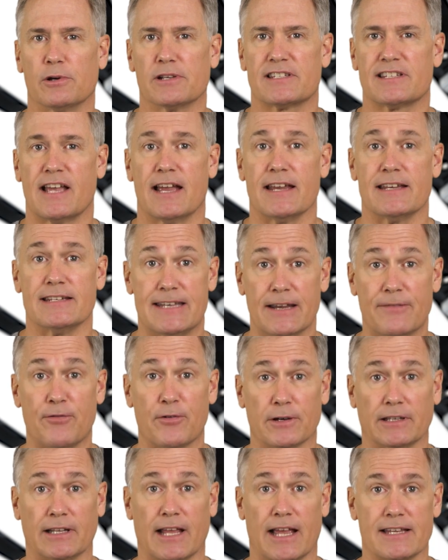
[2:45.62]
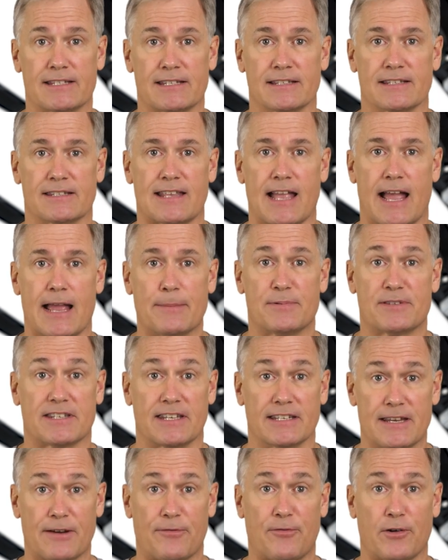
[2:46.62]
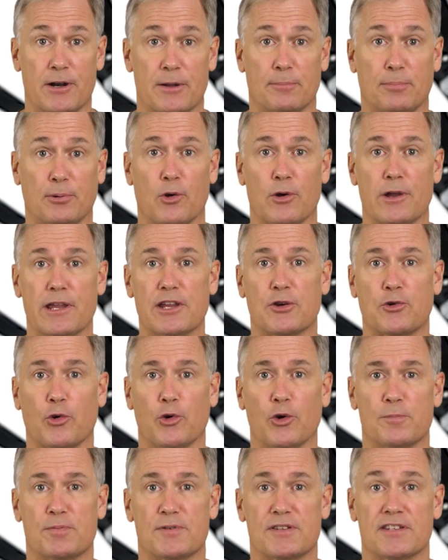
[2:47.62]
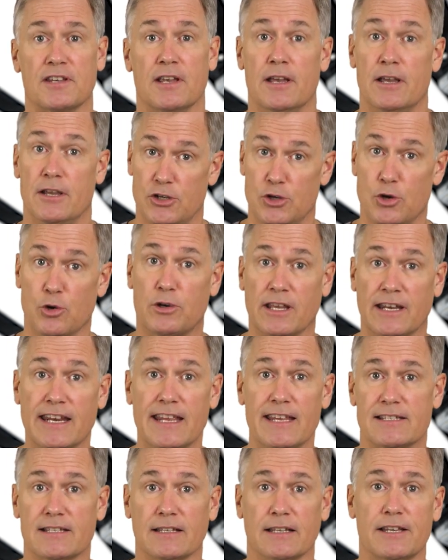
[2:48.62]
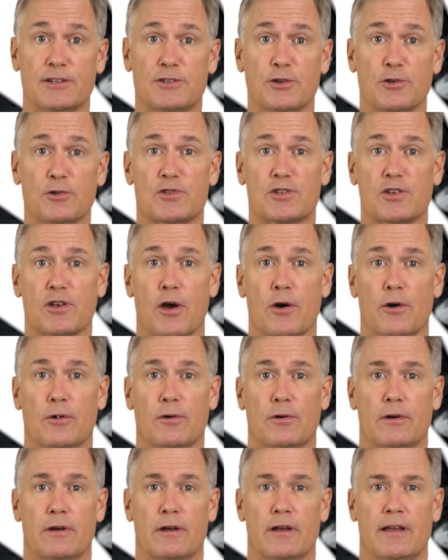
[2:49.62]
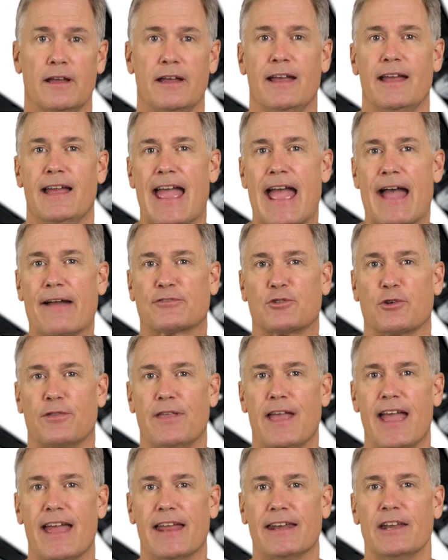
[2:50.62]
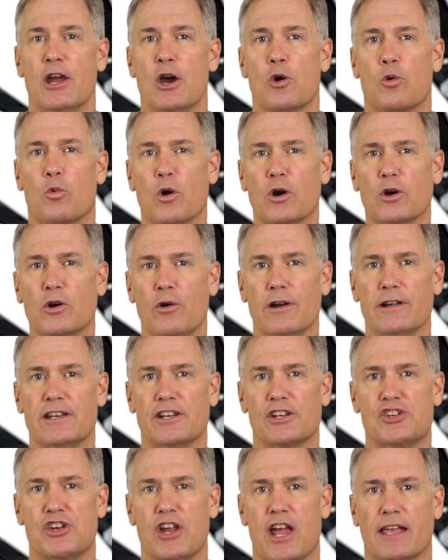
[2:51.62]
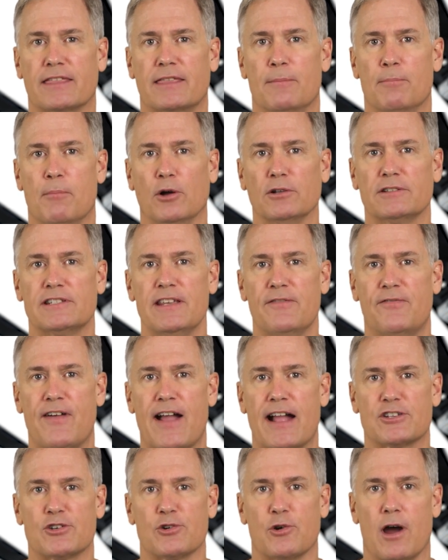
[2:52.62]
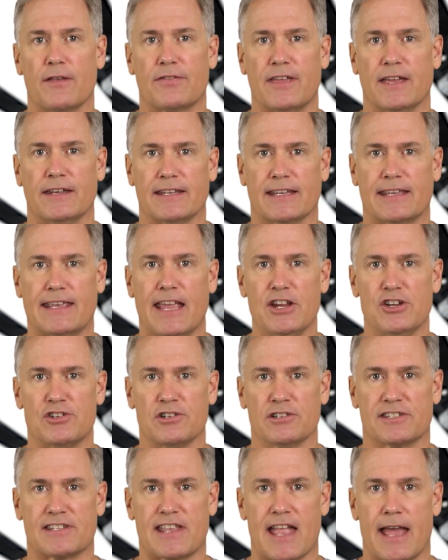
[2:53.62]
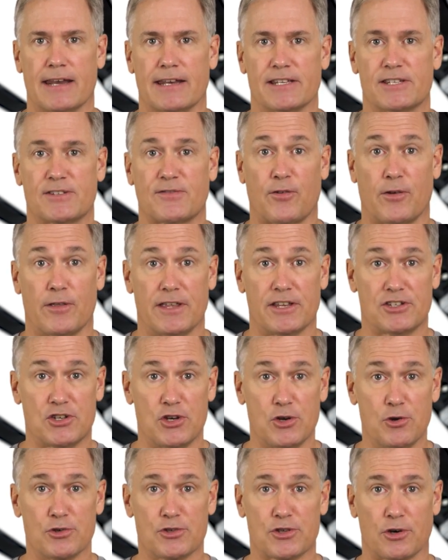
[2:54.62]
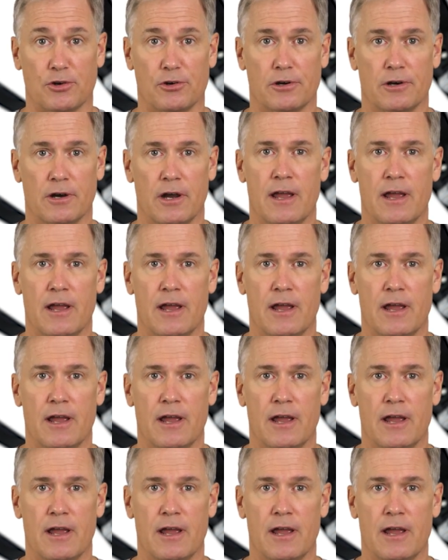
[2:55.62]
assign different license types to different employee groups, you can easily do so. After that, we're going to check the multi-factor authentication status for this user